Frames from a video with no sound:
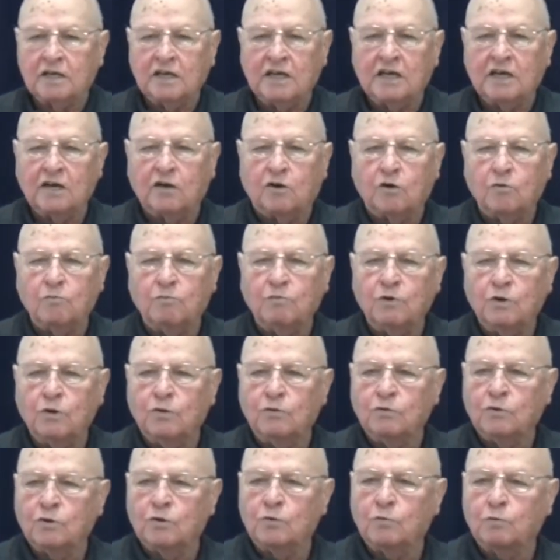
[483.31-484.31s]
in
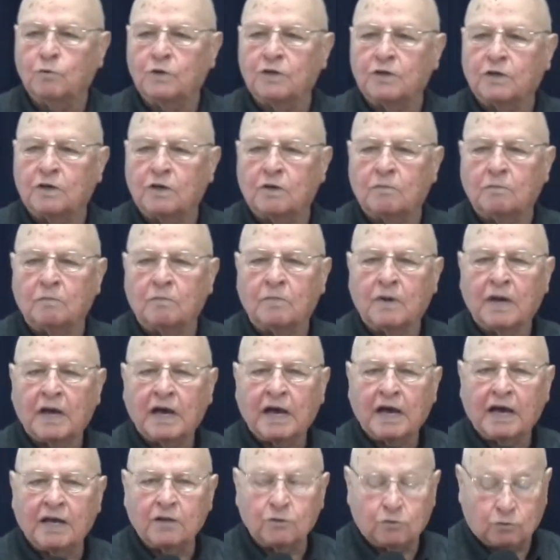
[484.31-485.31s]
communion with Him
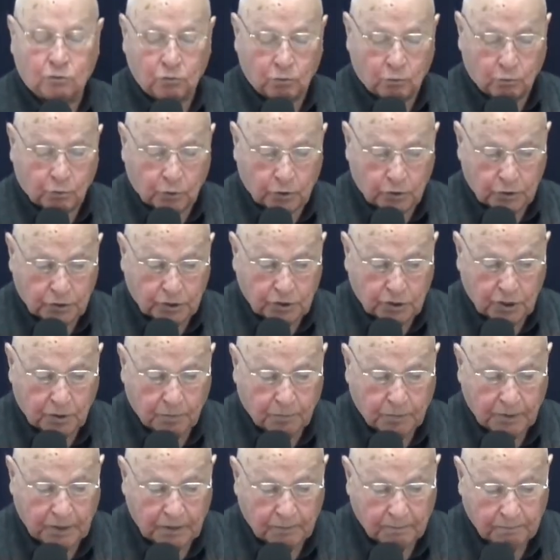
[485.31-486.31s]
and to worship
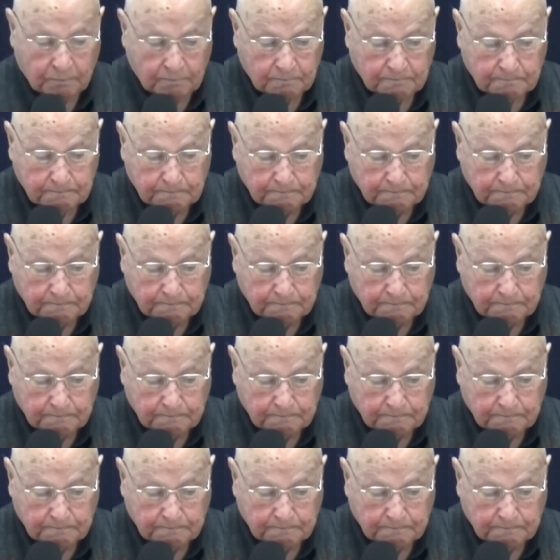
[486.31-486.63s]
Him.